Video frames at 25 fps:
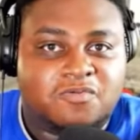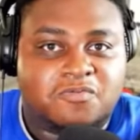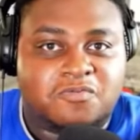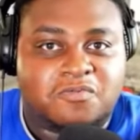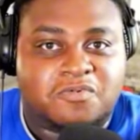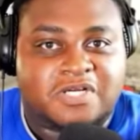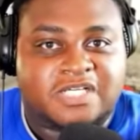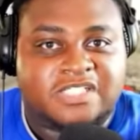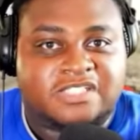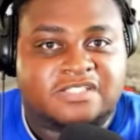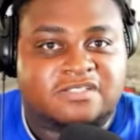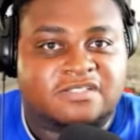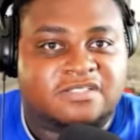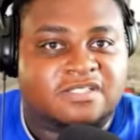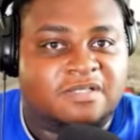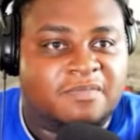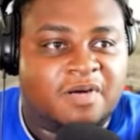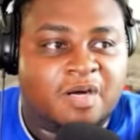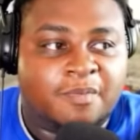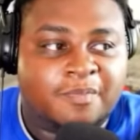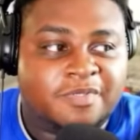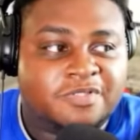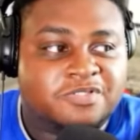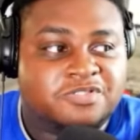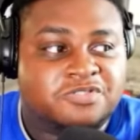Because the
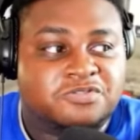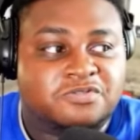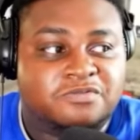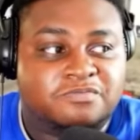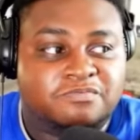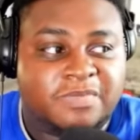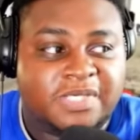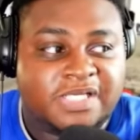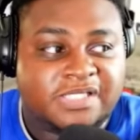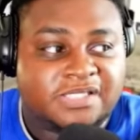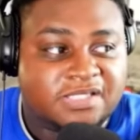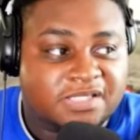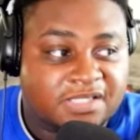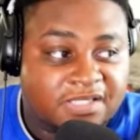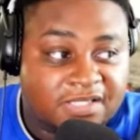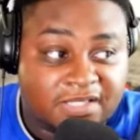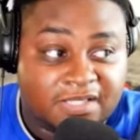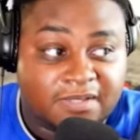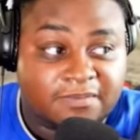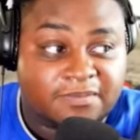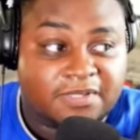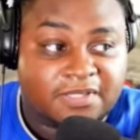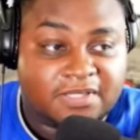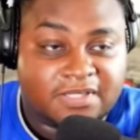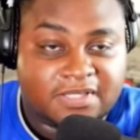moment you mess
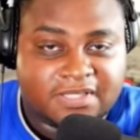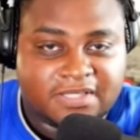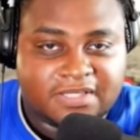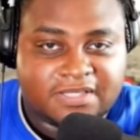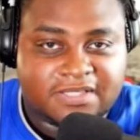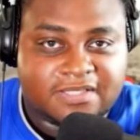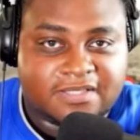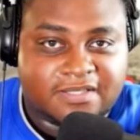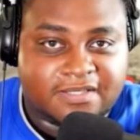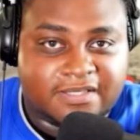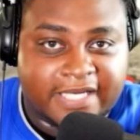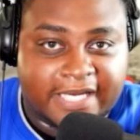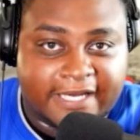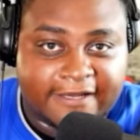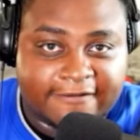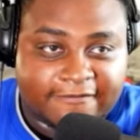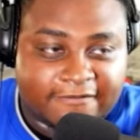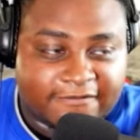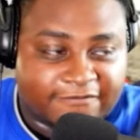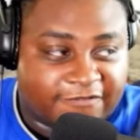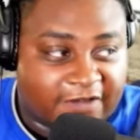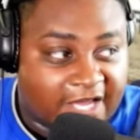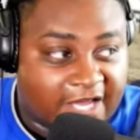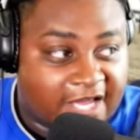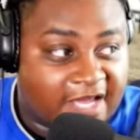up,
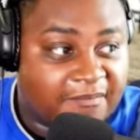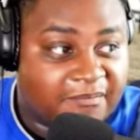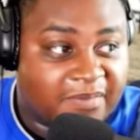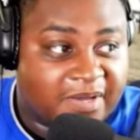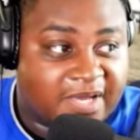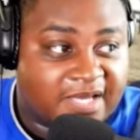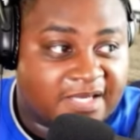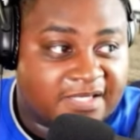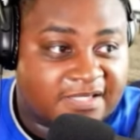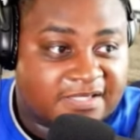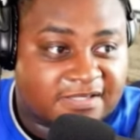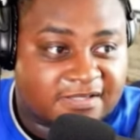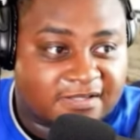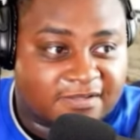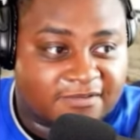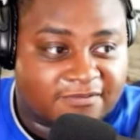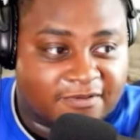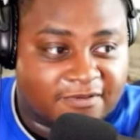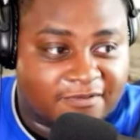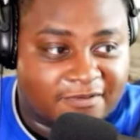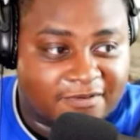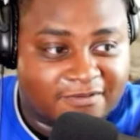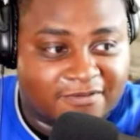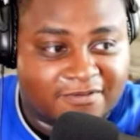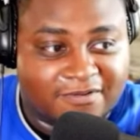that fan base,
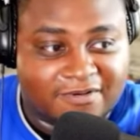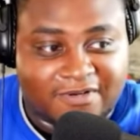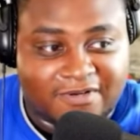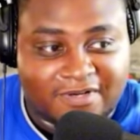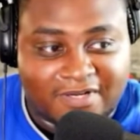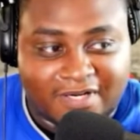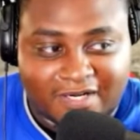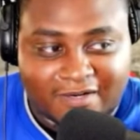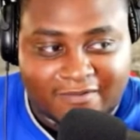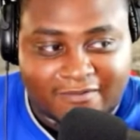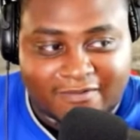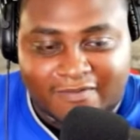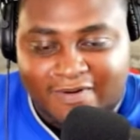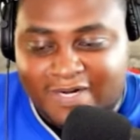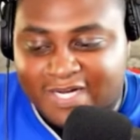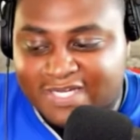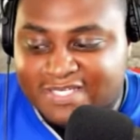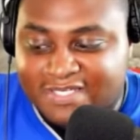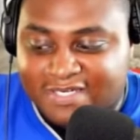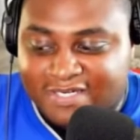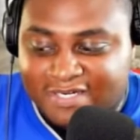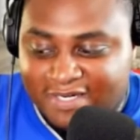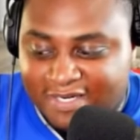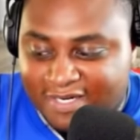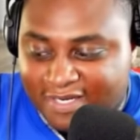we're
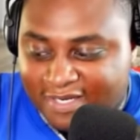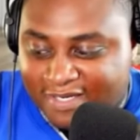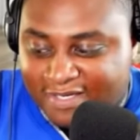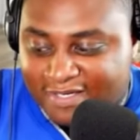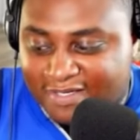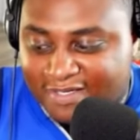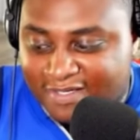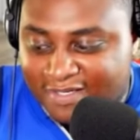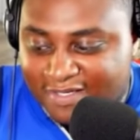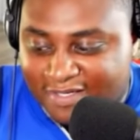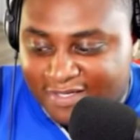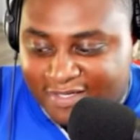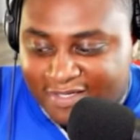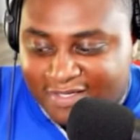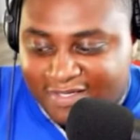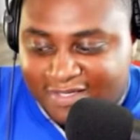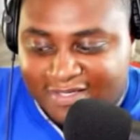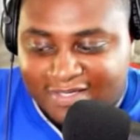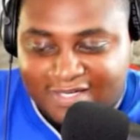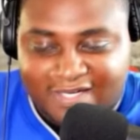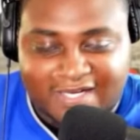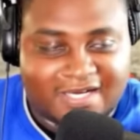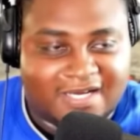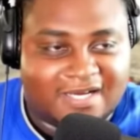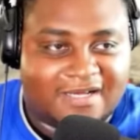watching it today,
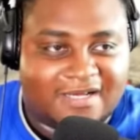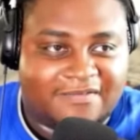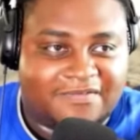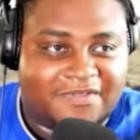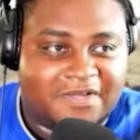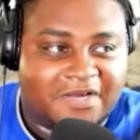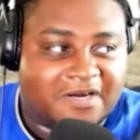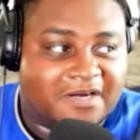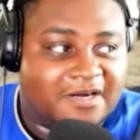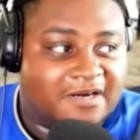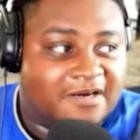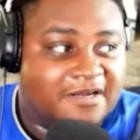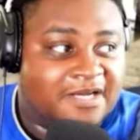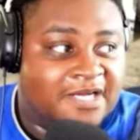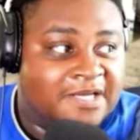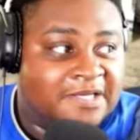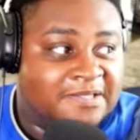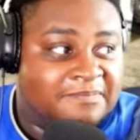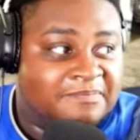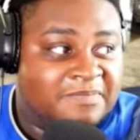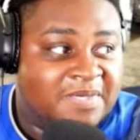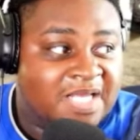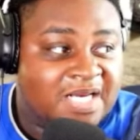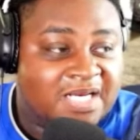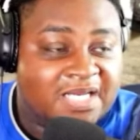they're gonna
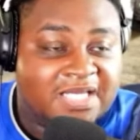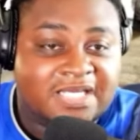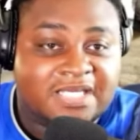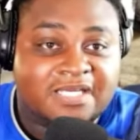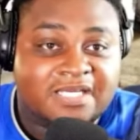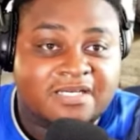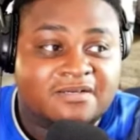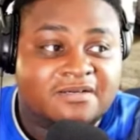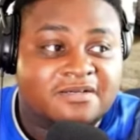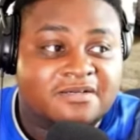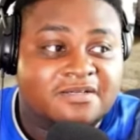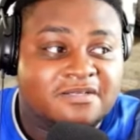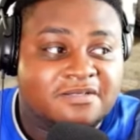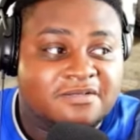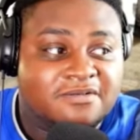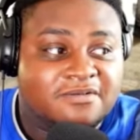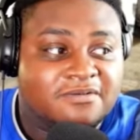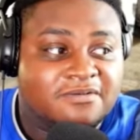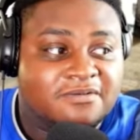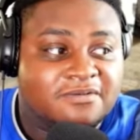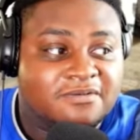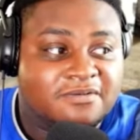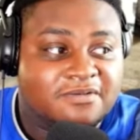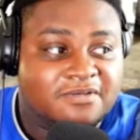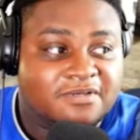immediately get on
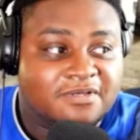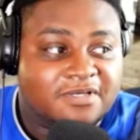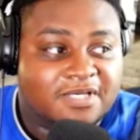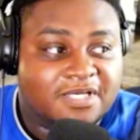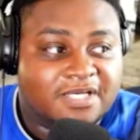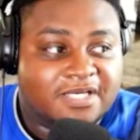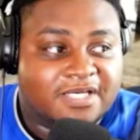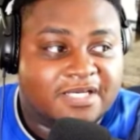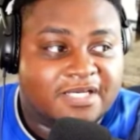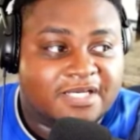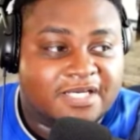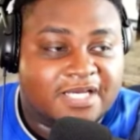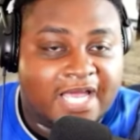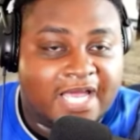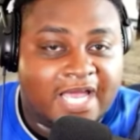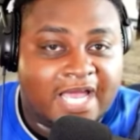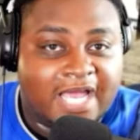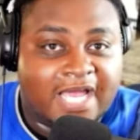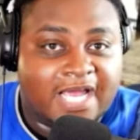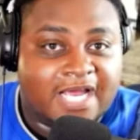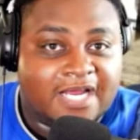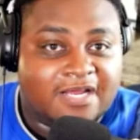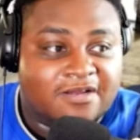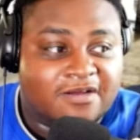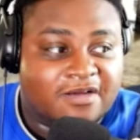you,
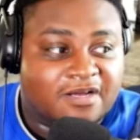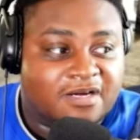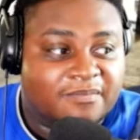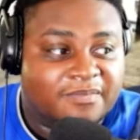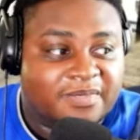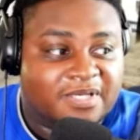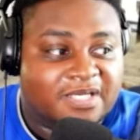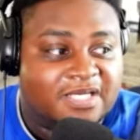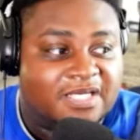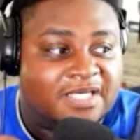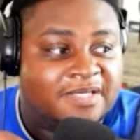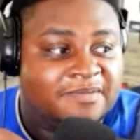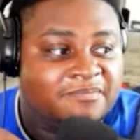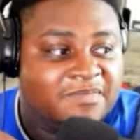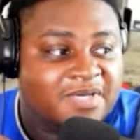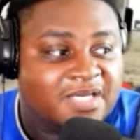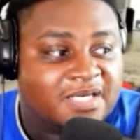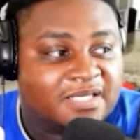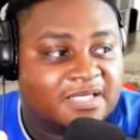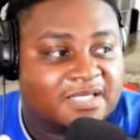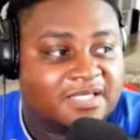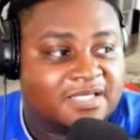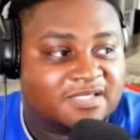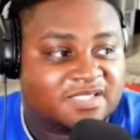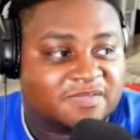and you're gonna be
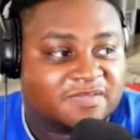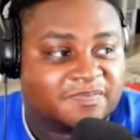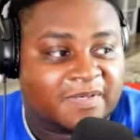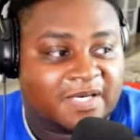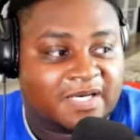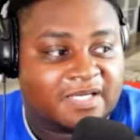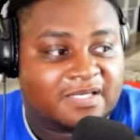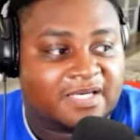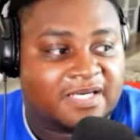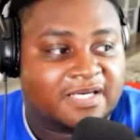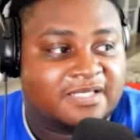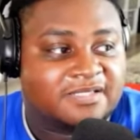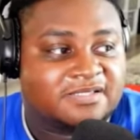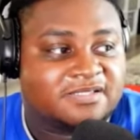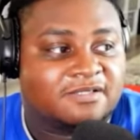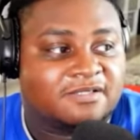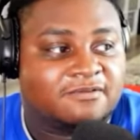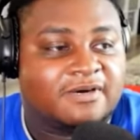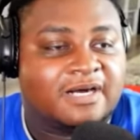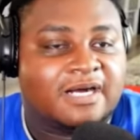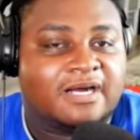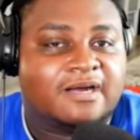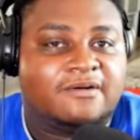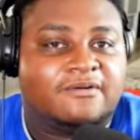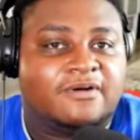immediately in the spotlight. So
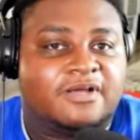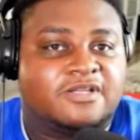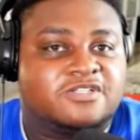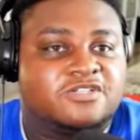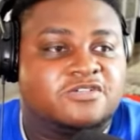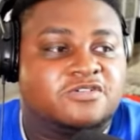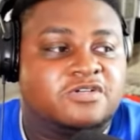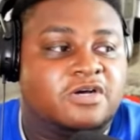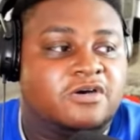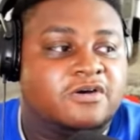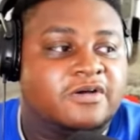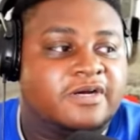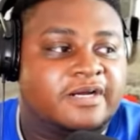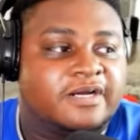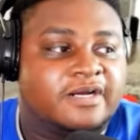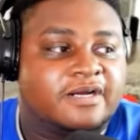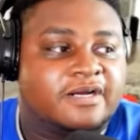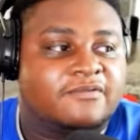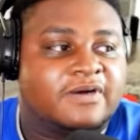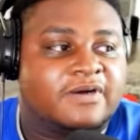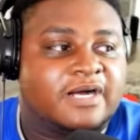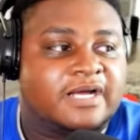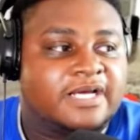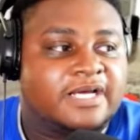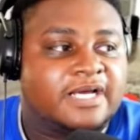why would you go
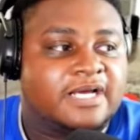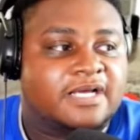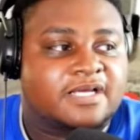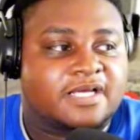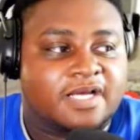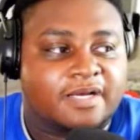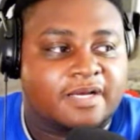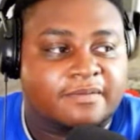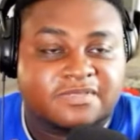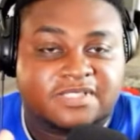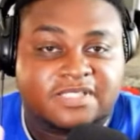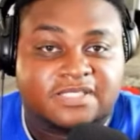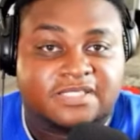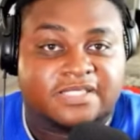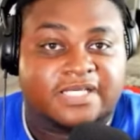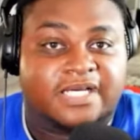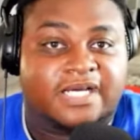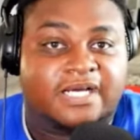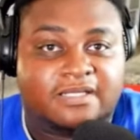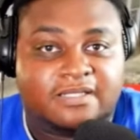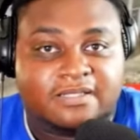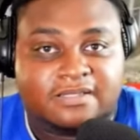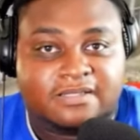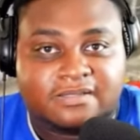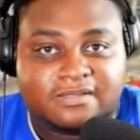there? Why not come to
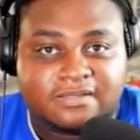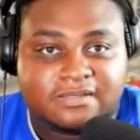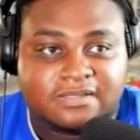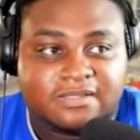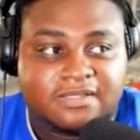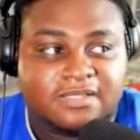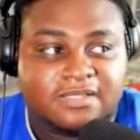Dallas?